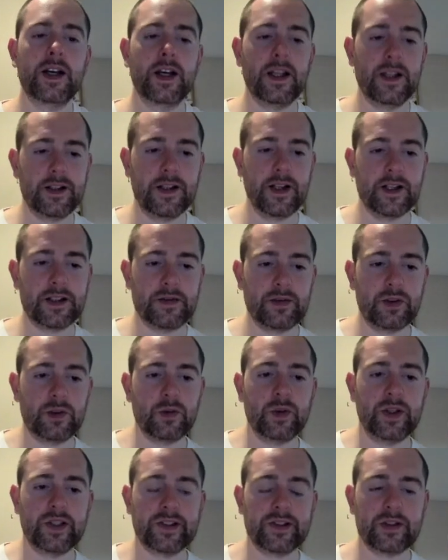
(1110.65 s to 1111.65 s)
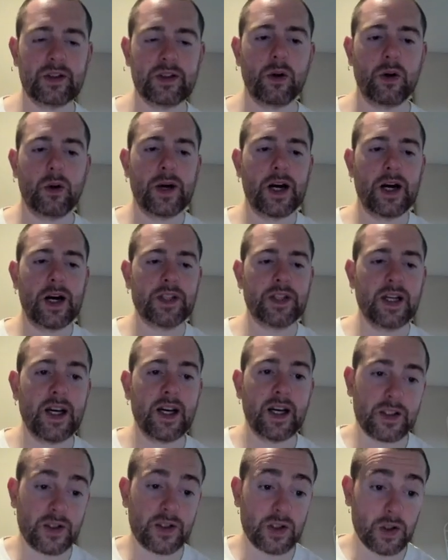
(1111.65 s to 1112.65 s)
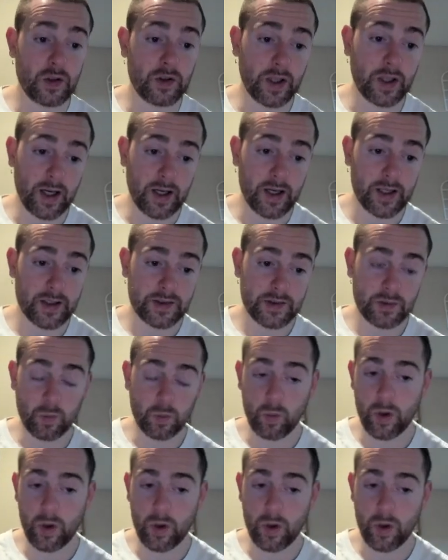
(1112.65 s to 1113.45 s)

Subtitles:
in the next few weeks to go about that and show you guys